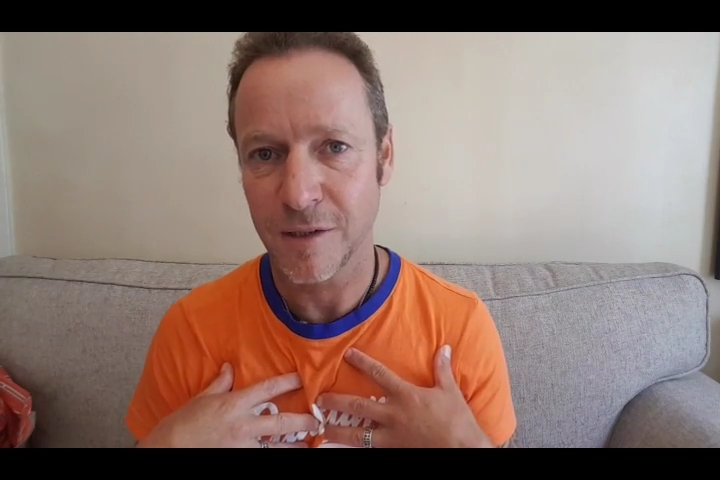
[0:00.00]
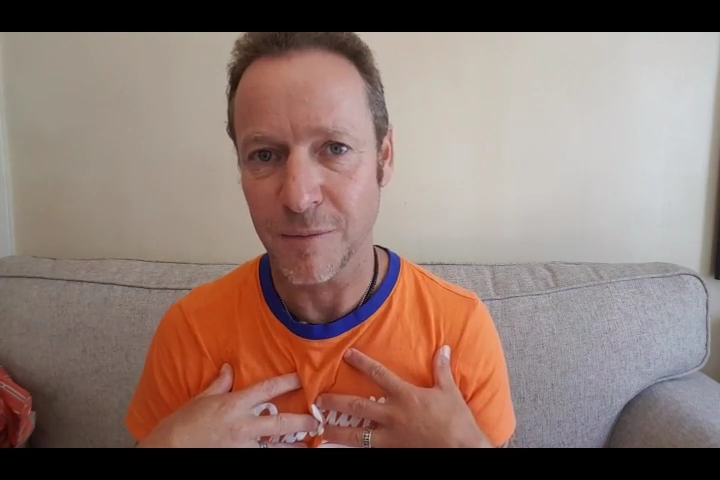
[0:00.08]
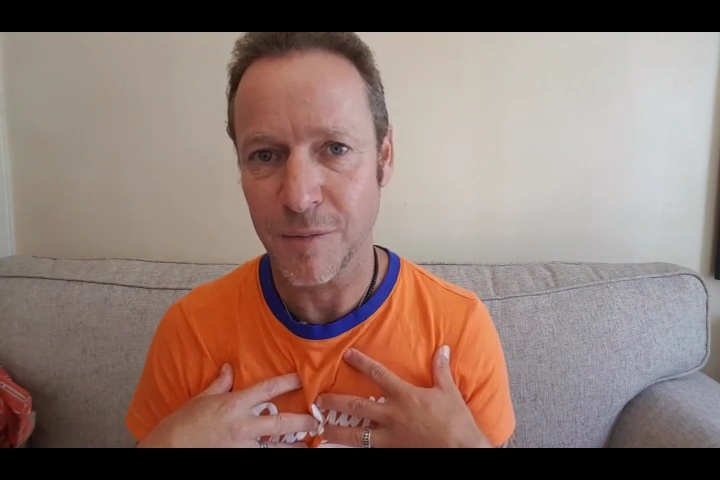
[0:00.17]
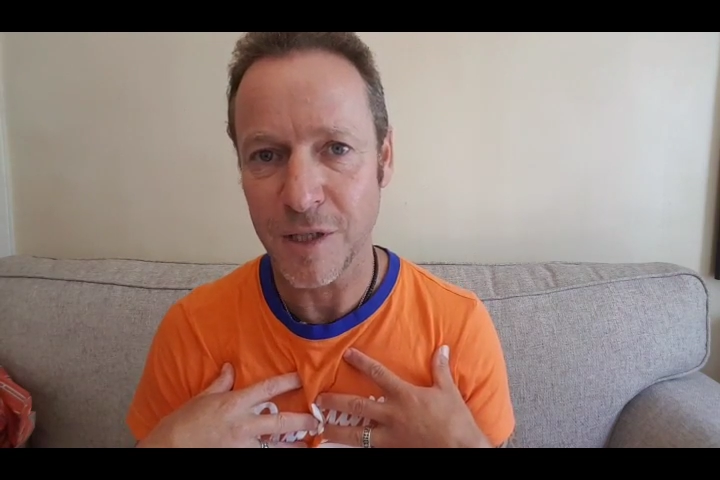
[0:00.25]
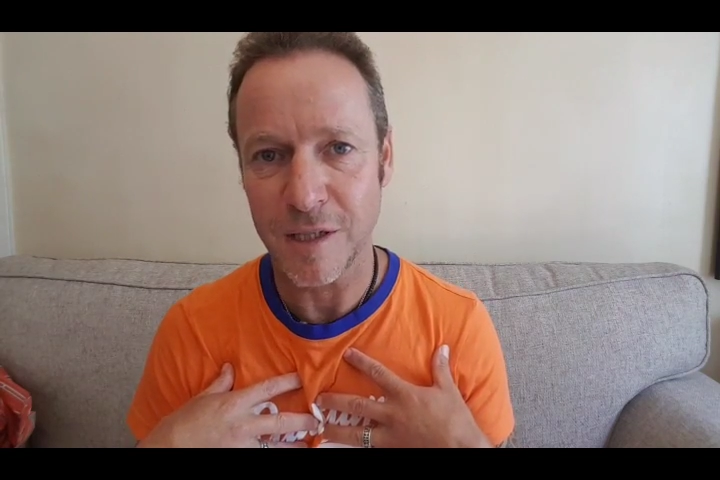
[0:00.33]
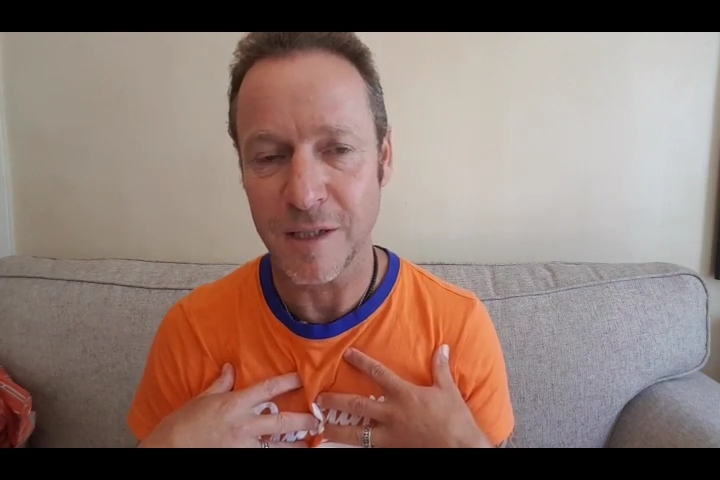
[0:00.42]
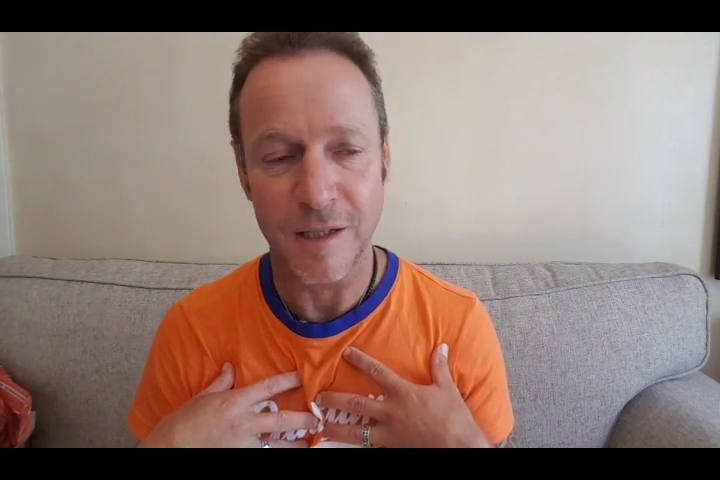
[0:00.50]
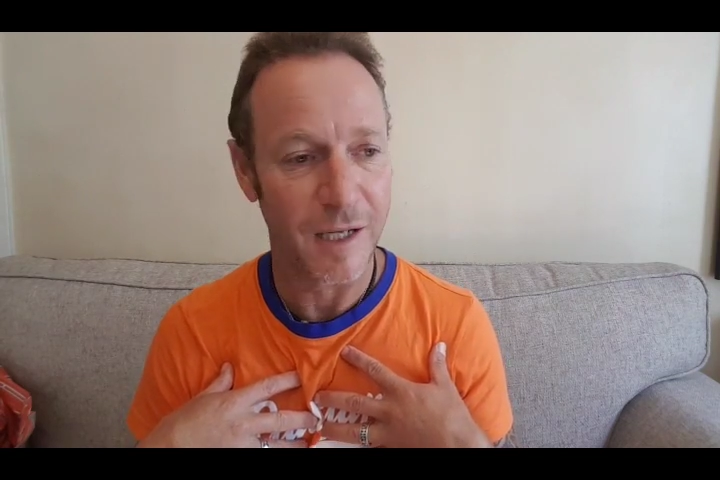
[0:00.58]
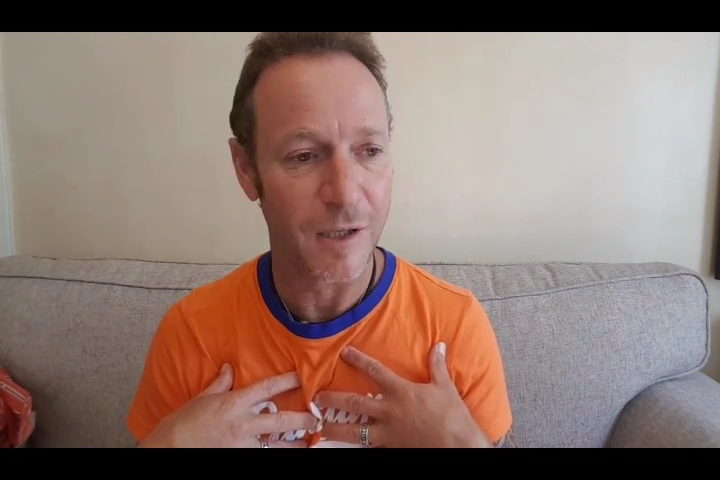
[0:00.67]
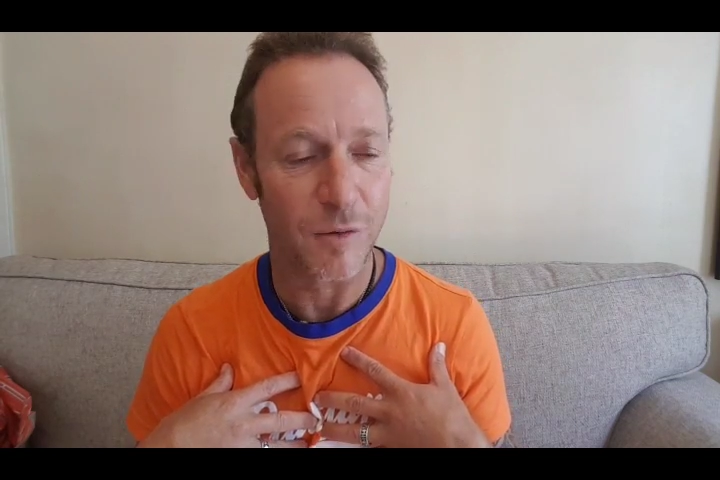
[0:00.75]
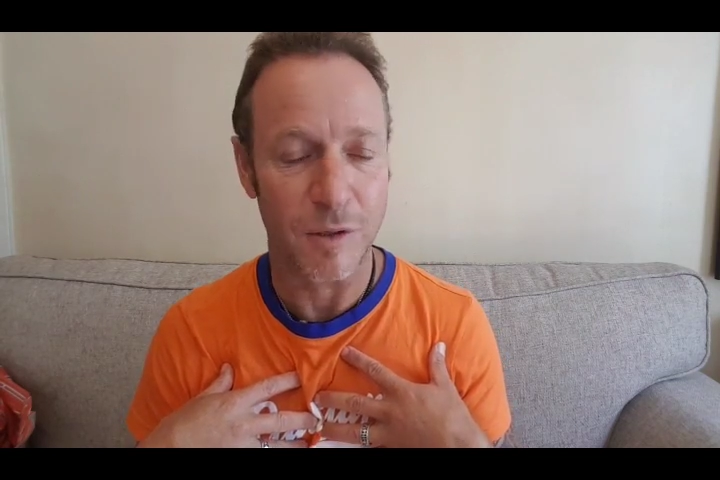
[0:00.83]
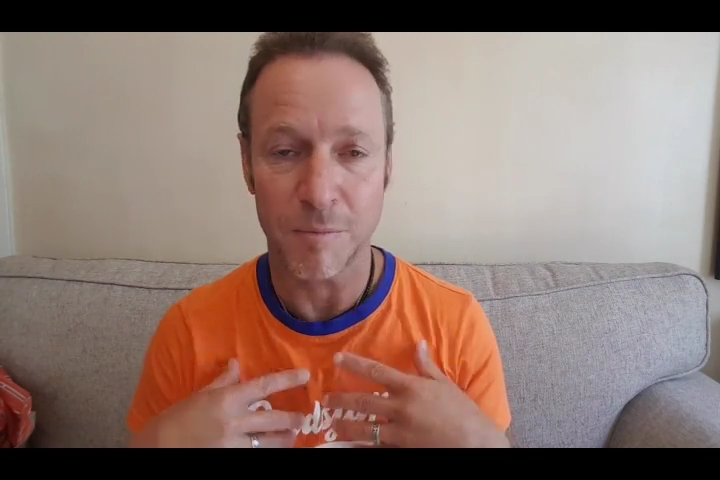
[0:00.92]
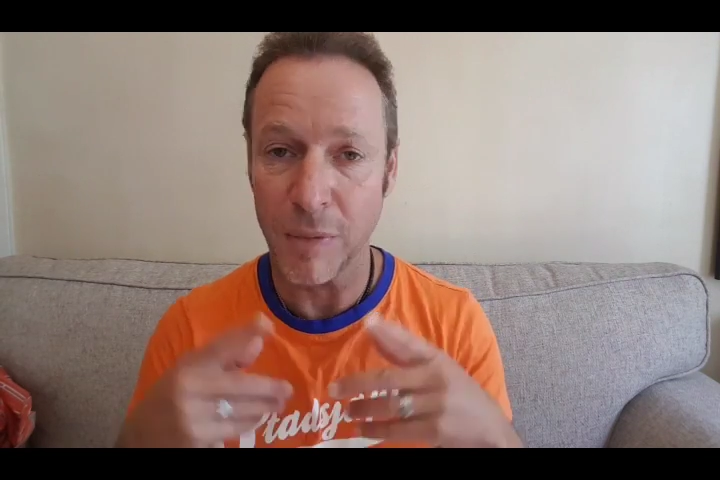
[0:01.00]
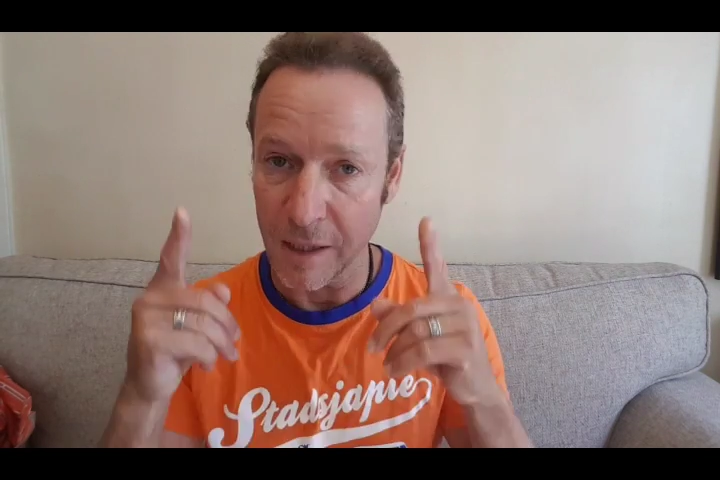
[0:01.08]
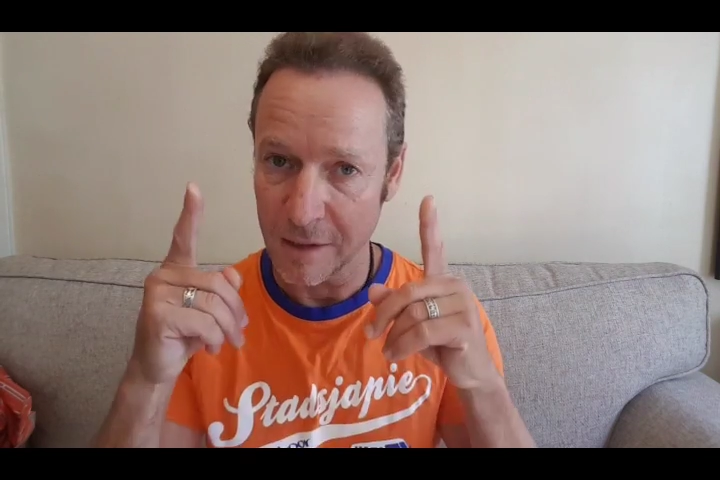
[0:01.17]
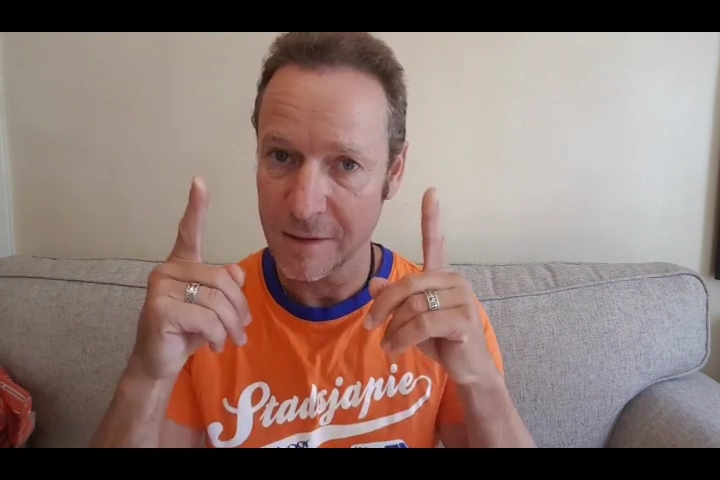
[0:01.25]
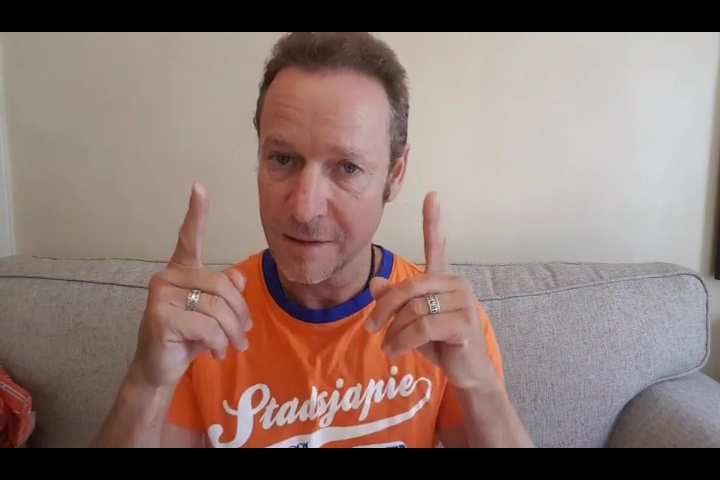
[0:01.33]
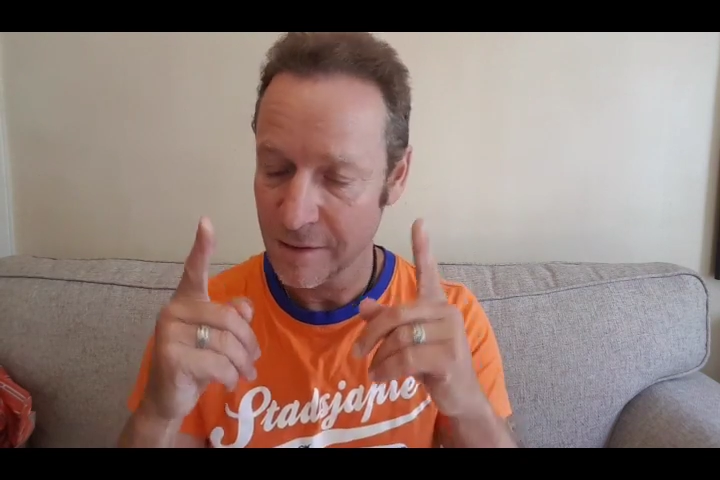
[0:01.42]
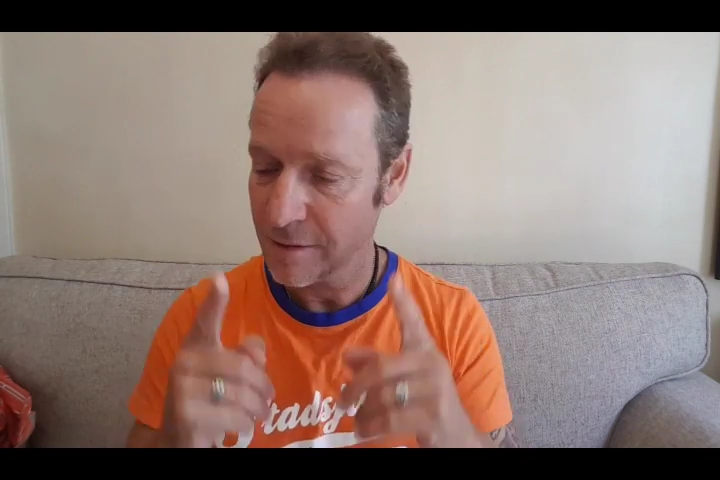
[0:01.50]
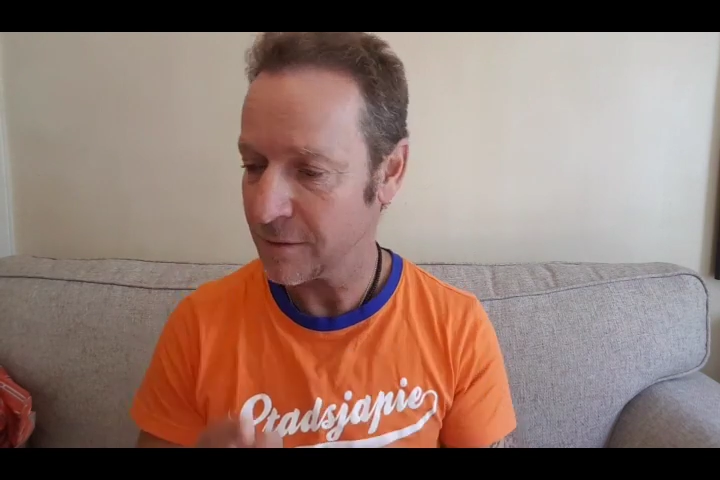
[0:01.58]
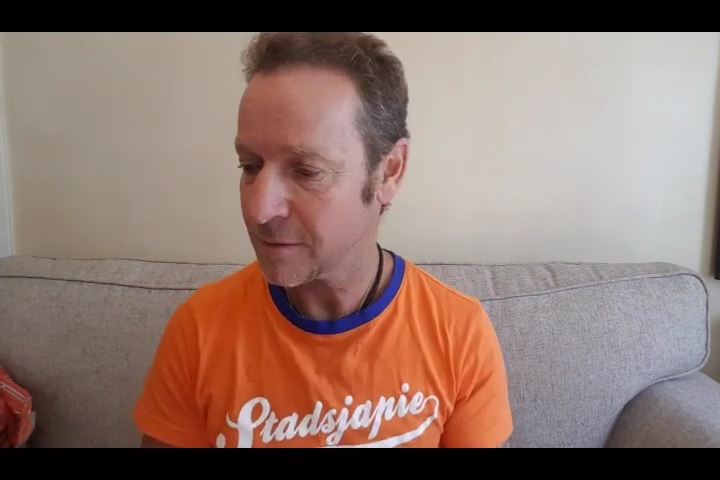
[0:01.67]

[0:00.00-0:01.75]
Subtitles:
inadequate. But